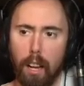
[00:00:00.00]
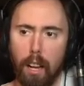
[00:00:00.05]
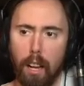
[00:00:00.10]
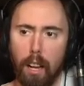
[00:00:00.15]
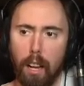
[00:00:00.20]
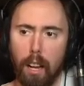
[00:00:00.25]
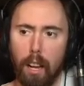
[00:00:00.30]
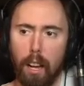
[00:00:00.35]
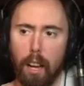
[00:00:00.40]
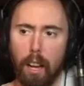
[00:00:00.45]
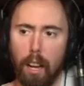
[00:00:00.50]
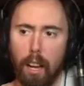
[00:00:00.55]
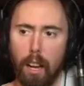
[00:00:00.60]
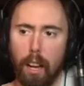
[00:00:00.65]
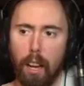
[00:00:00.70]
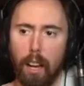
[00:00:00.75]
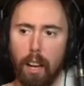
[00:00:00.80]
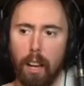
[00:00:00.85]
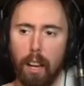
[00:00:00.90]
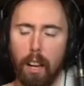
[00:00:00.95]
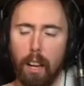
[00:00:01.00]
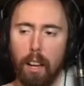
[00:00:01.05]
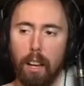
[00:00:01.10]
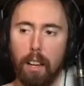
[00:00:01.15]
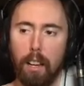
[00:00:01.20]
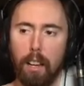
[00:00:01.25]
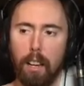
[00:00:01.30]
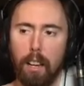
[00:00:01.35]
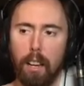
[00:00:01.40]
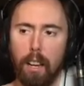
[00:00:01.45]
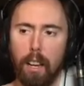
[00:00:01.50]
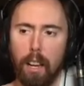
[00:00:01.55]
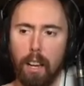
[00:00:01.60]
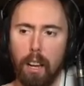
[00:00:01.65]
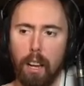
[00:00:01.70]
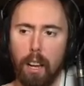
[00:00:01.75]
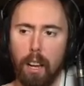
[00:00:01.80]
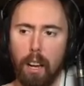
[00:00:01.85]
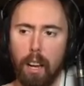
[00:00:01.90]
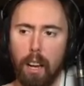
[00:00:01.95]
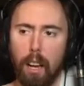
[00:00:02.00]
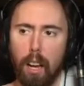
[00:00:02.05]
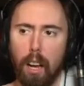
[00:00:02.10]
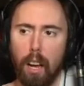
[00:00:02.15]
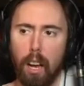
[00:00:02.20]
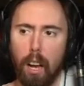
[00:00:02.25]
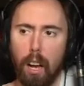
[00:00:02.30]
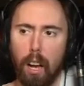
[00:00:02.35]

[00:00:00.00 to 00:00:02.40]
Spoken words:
(not speaking)